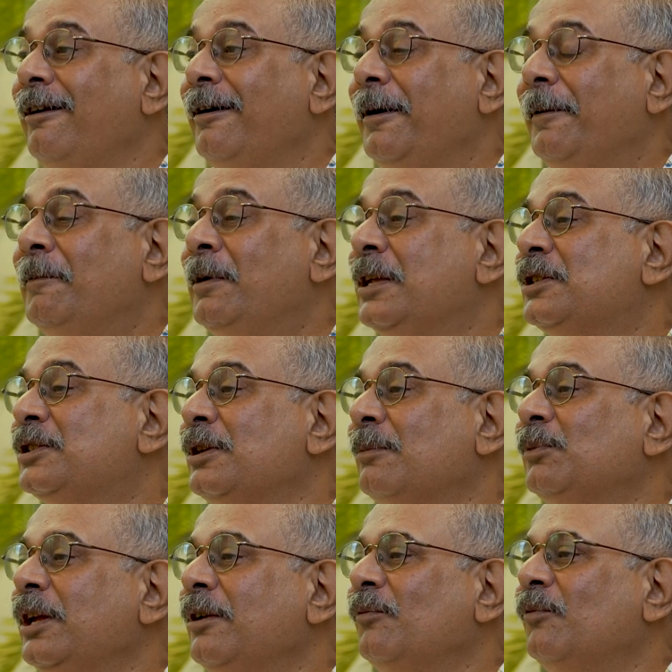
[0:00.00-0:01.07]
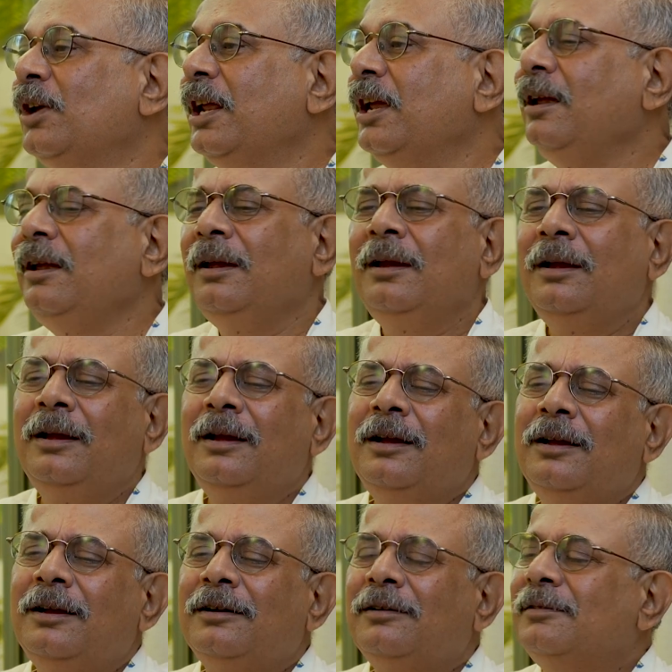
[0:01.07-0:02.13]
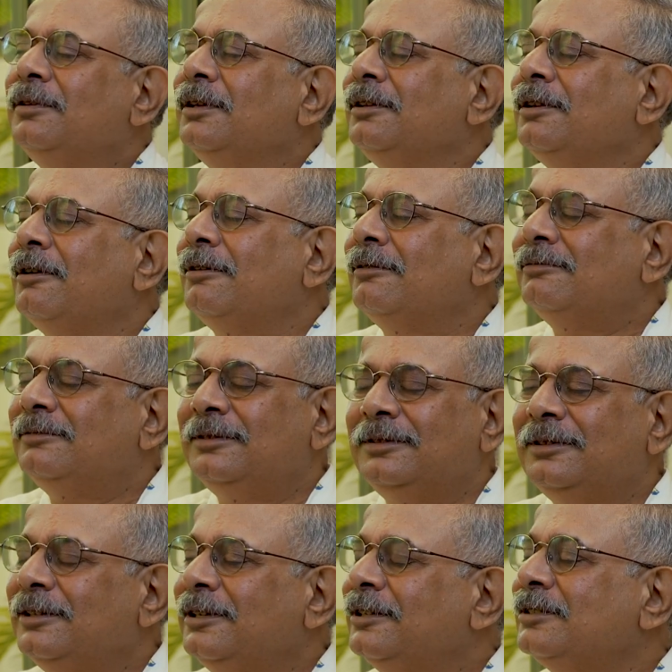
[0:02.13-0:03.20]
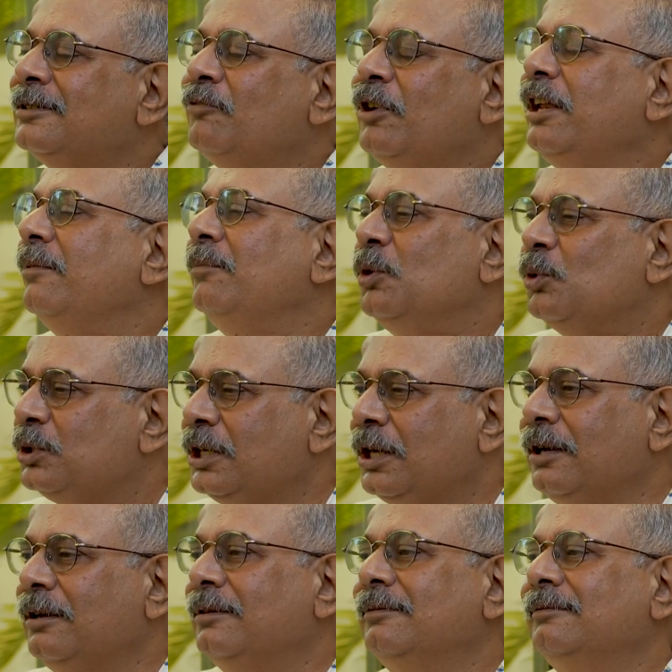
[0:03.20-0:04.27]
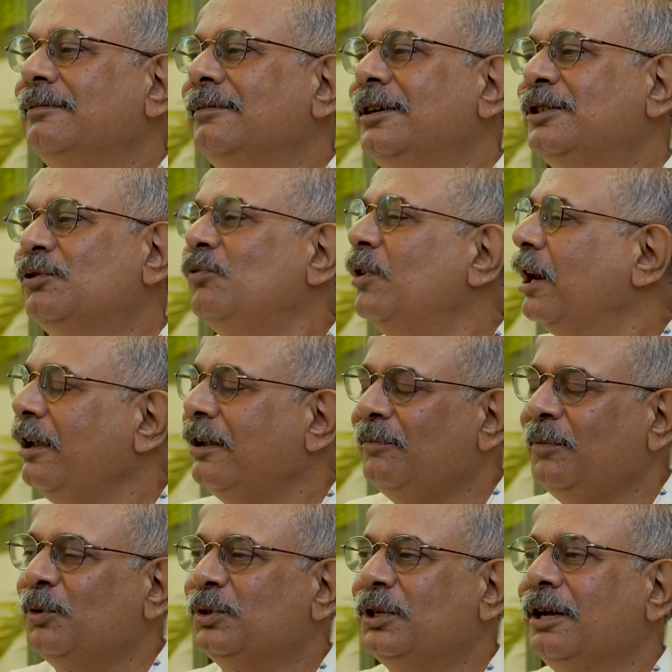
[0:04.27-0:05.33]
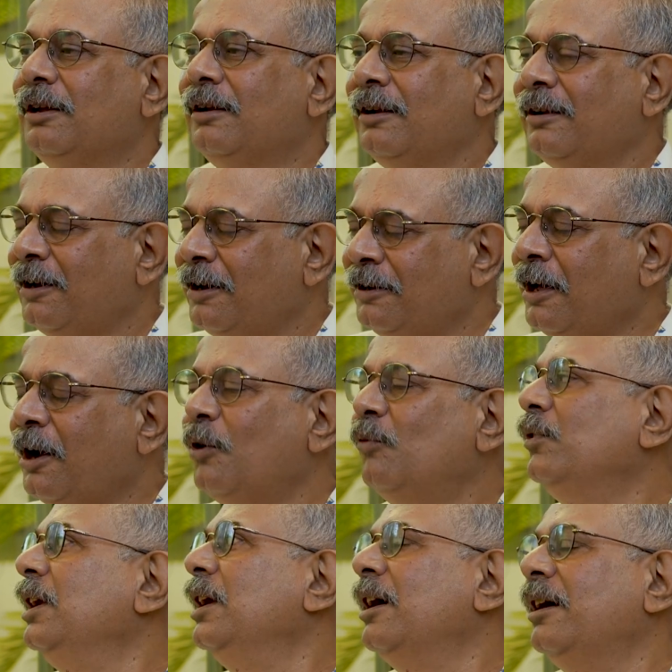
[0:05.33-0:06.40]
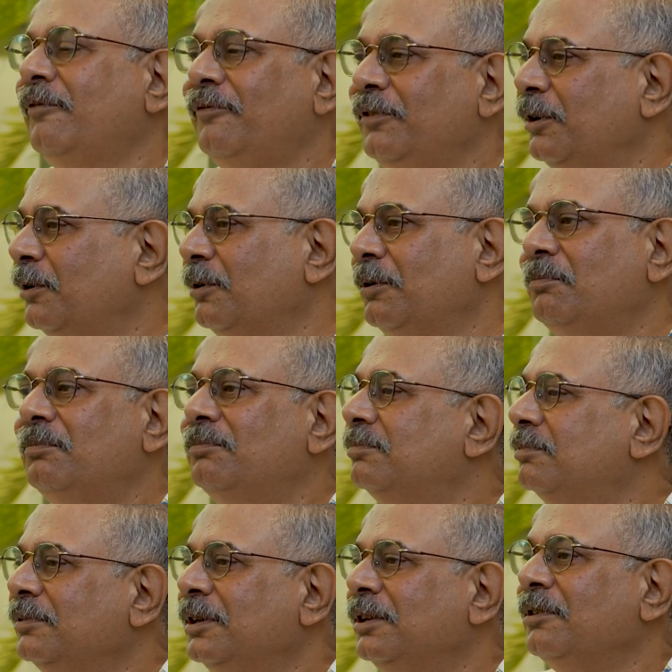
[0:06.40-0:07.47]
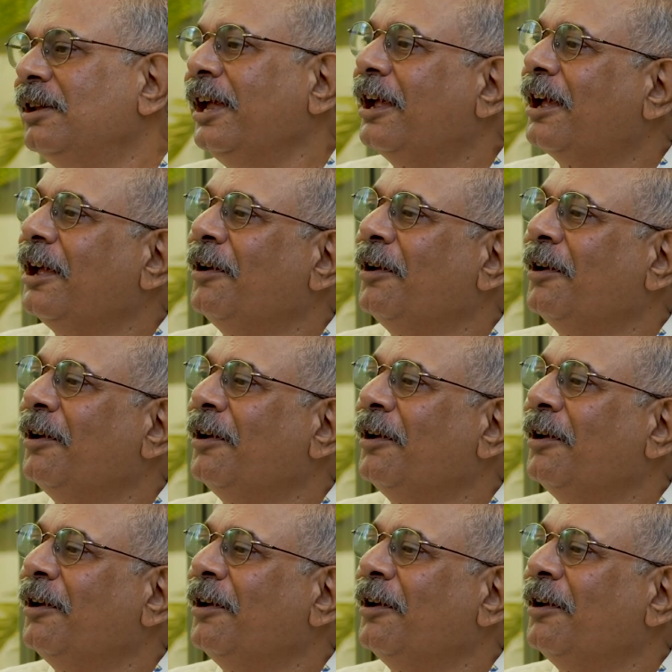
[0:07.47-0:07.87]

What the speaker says: it is something very, it's very amusing. It's very amusing. And now we have, like,